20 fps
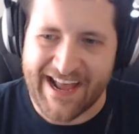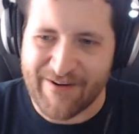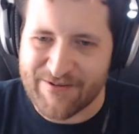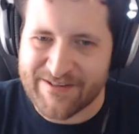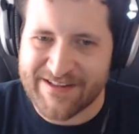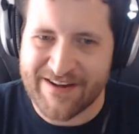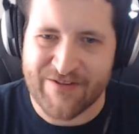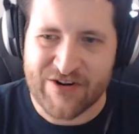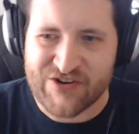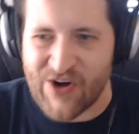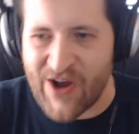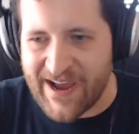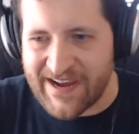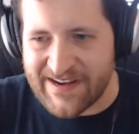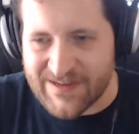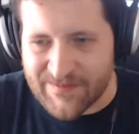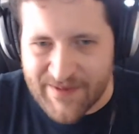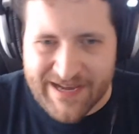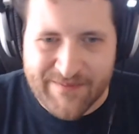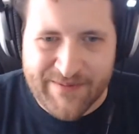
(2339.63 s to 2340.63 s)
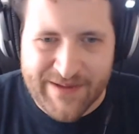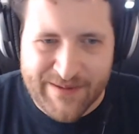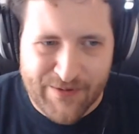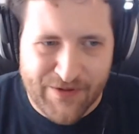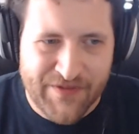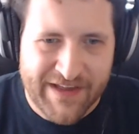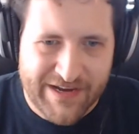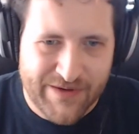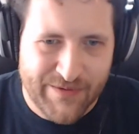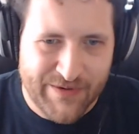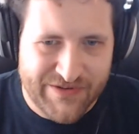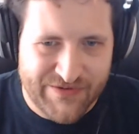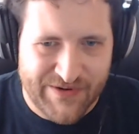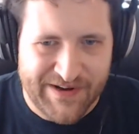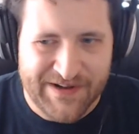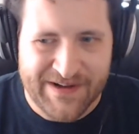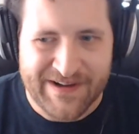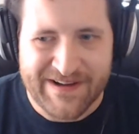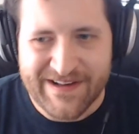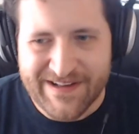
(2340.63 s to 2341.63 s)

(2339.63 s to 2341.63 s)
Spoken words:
was never trying to make people think it was real.